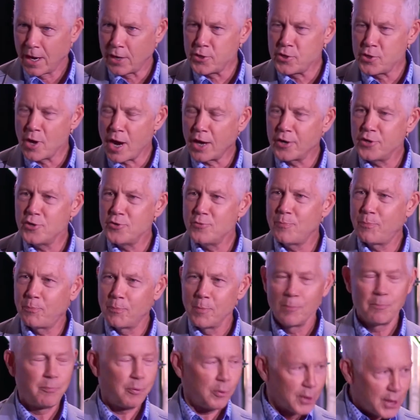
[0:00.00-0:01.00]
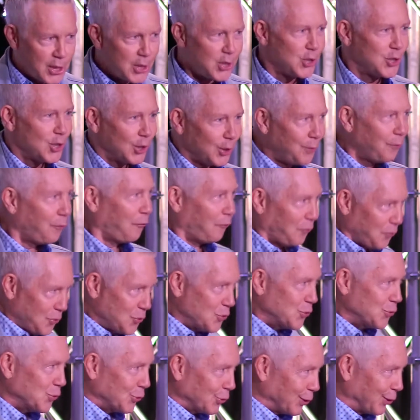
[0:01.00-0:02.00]
Are you putting good
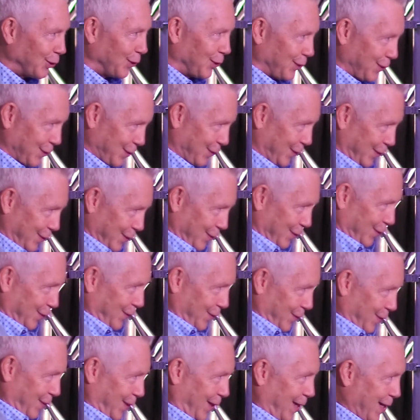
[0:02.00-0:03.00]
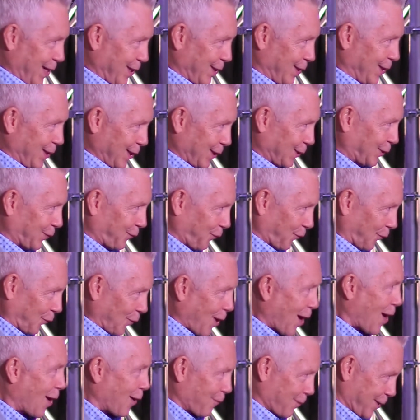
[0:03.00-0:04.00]
fuel in this
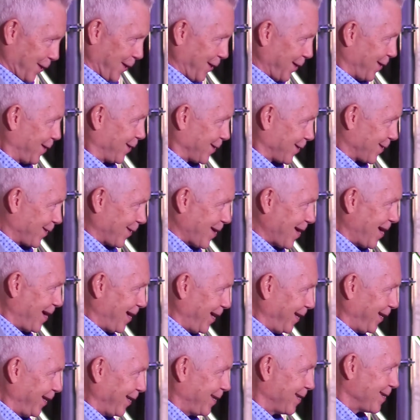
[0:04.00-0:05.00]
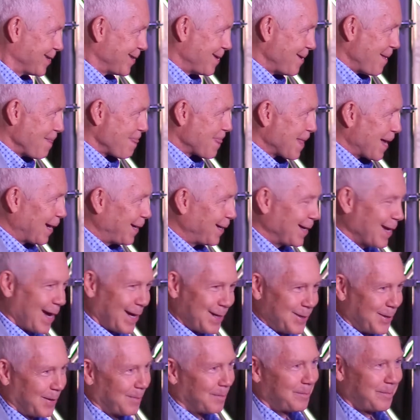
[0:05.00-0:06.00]
Ferrari, right?
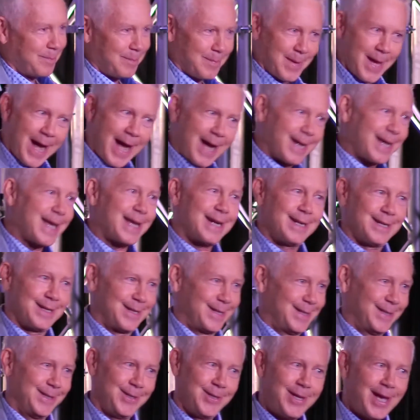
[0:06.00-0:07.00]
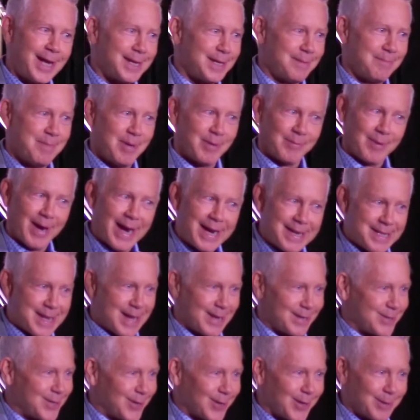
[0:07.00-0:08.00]
I know, you gotta give me a ride in
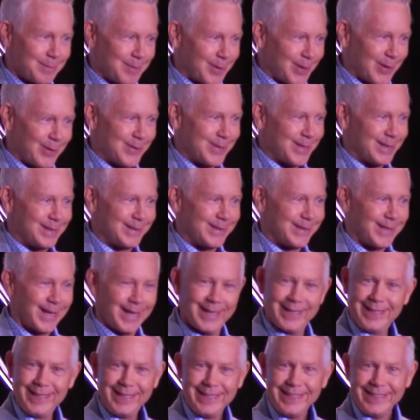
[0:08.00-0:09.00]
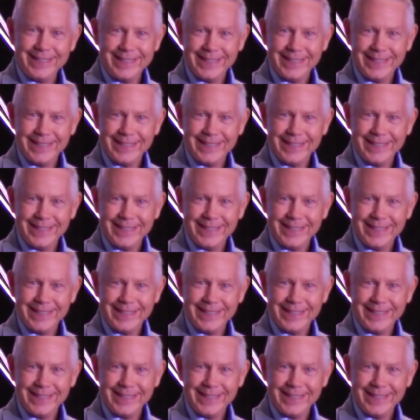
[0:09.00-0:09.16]
that car, bro. I